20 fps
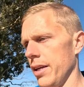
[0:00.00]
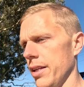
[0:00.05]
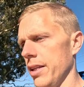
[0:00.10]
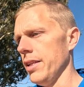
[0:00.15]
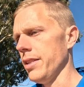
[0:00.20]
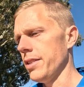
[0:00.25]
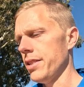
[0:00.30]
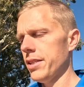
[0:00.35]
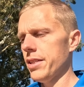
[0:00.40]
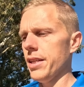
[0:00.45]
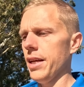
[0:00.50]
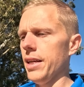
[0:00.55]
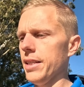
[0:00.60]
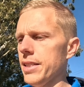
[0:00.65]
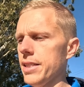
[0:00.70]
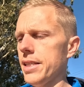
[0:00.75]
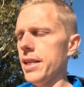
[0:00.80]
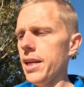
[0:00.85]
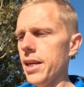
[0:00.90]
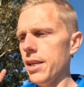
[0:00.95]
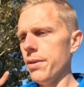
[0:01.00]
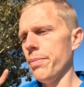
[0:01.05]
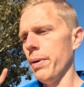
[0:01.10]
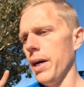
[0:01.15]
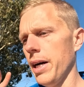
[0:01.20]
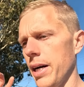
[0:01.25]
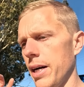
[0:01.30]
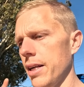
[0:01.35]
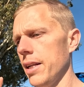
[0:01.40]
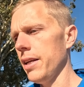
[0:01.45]
There's just that seed
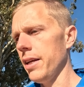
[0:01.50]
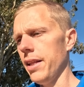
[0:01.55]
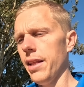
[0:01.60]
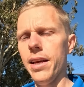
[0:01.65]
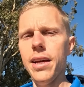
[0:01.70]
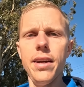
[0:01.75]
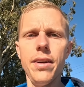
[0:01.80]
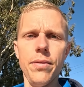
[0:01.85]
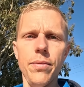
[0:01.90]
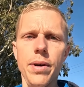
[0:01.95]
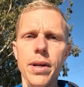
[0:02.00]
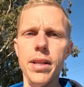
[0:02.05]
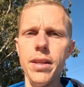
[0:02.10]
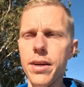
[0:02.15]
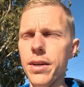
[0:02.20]
barley there in one of